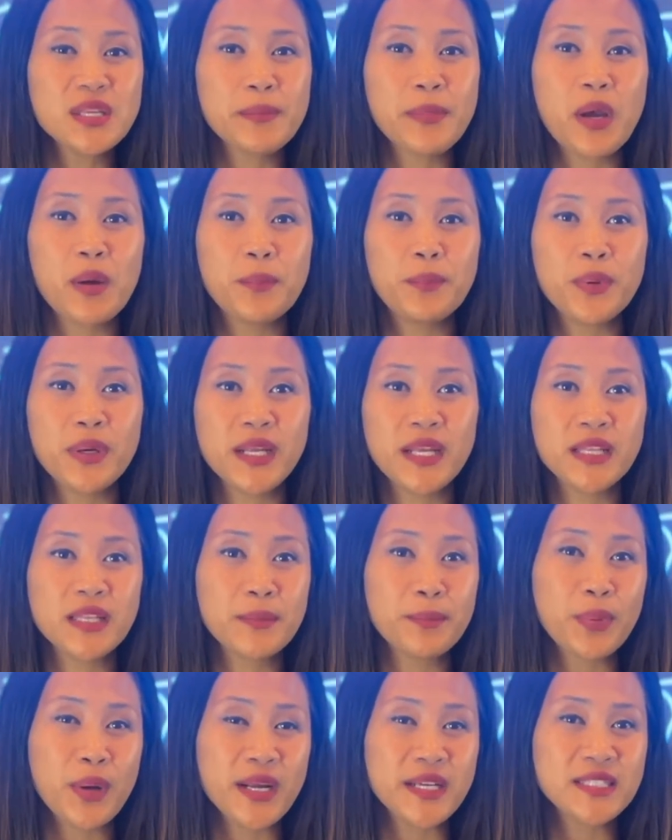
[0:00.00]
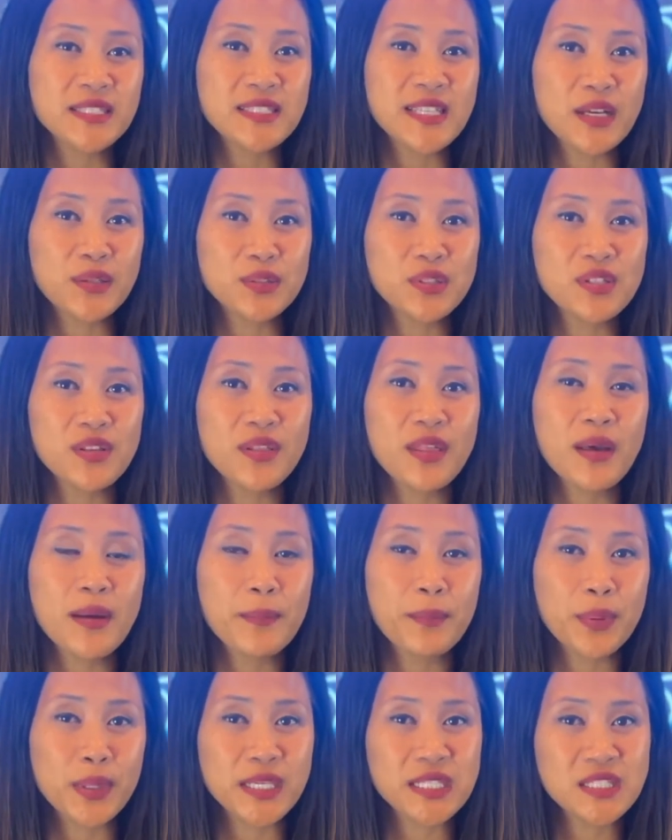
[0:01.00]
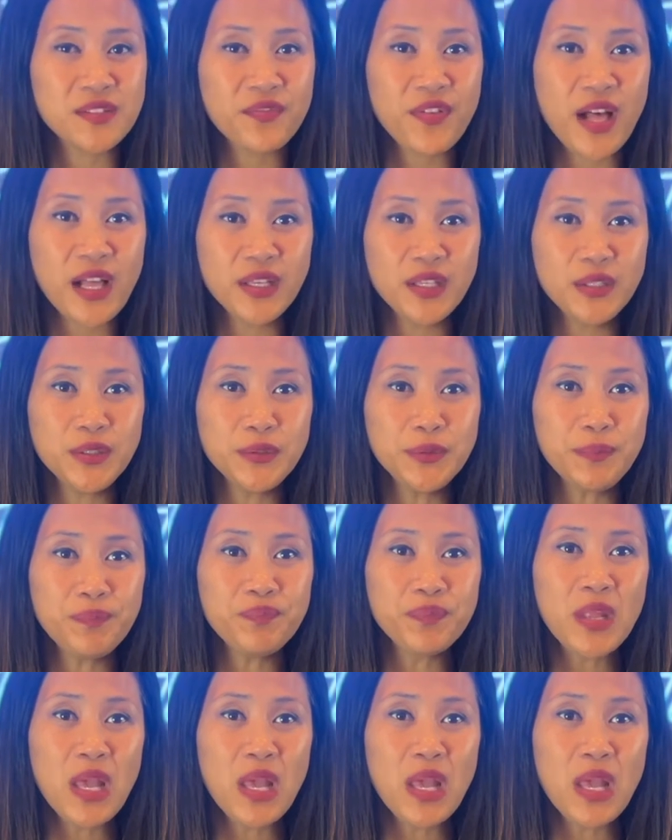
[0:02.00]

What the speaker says: about bringing the price down to the appraised value,